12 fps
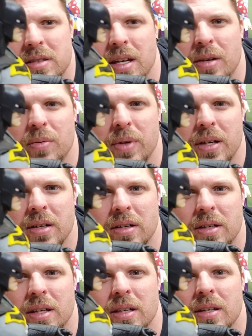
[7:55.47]
kind of weird
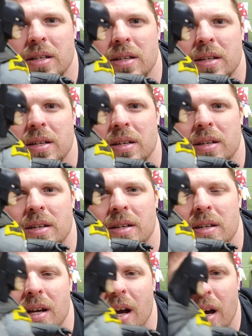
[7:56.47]
looking.
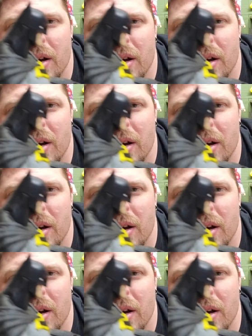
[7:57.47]
I